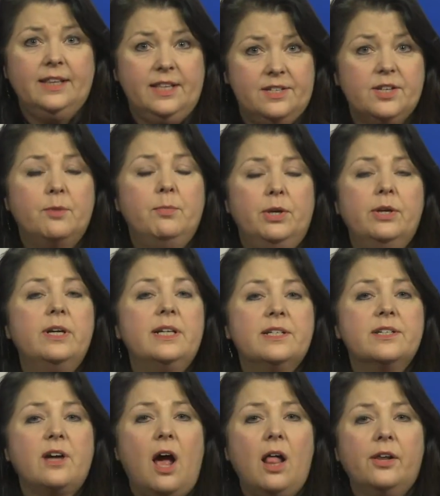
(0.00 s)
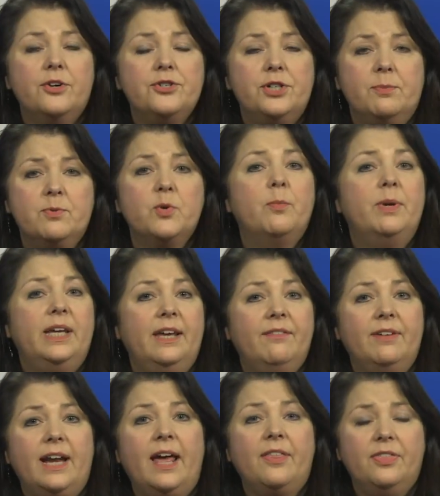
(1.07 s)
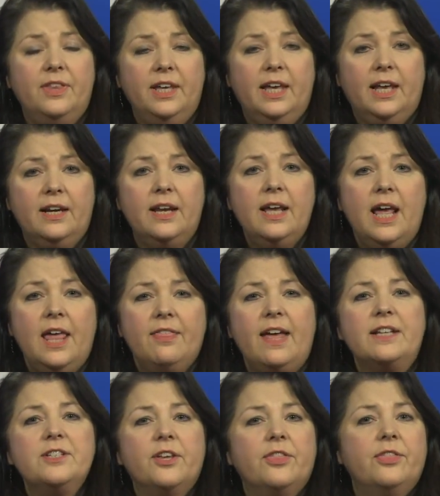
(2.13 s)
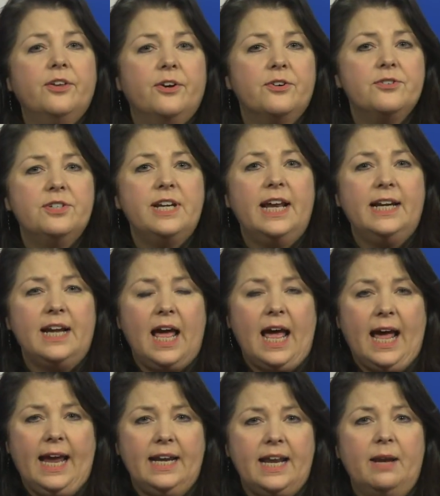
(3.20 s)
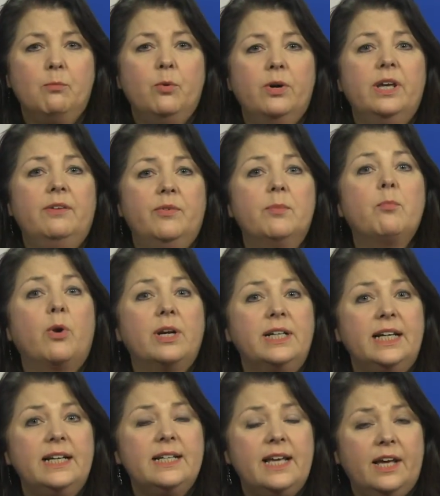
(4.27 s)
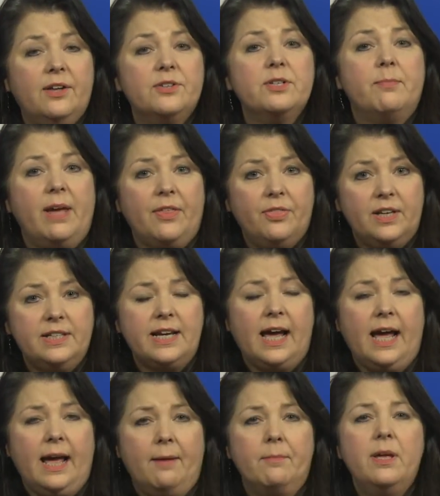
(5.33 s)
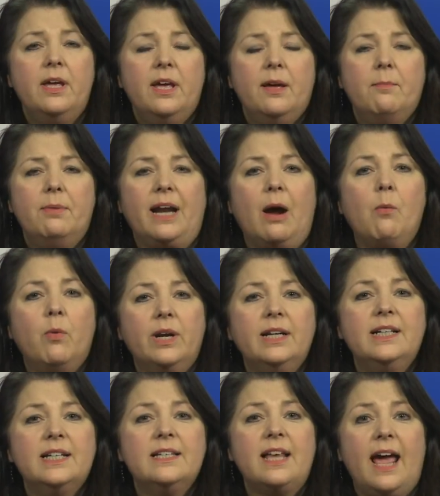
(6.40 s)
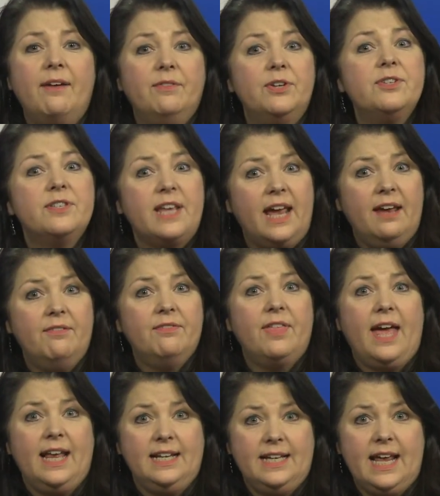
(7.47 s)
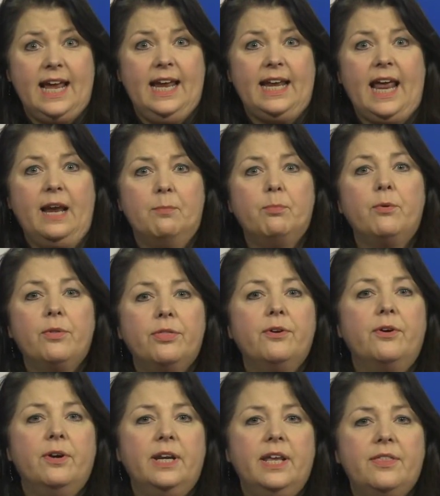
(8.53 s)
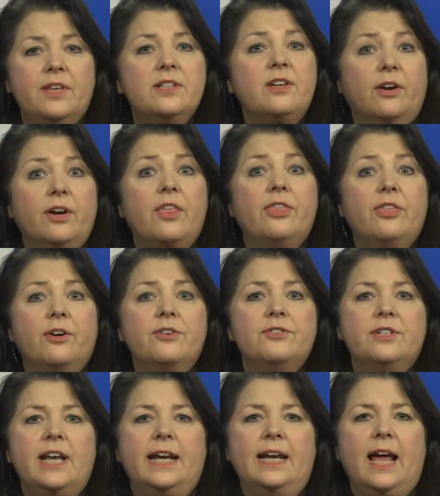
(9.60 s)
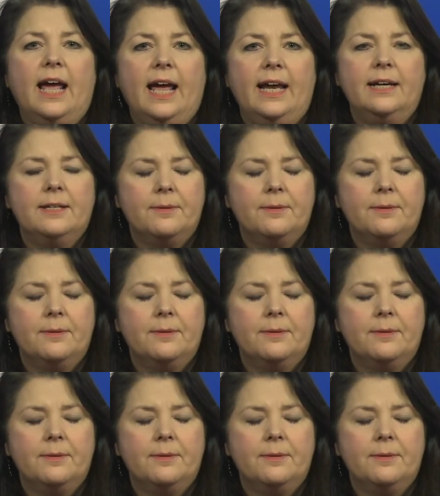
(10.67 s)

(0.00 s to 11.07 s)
These community scholarships will be given out then. That's a Thursday night, and we'll give you more details about the time, but I wanted to have you save that date, April 30th. It's on the Thursday night.